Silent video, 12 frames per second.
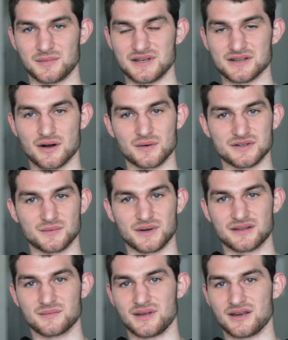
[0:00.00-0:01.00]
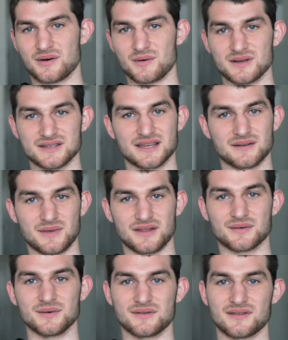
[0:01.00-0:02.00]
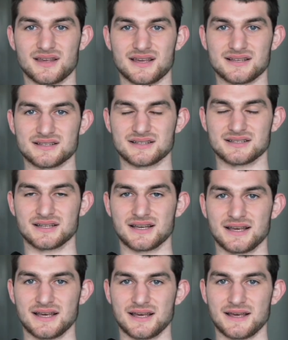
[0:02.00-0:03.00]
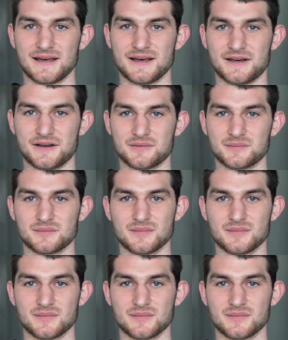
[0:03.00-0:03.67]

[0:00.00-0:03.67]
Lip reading: He's always with me, always getting me through things. And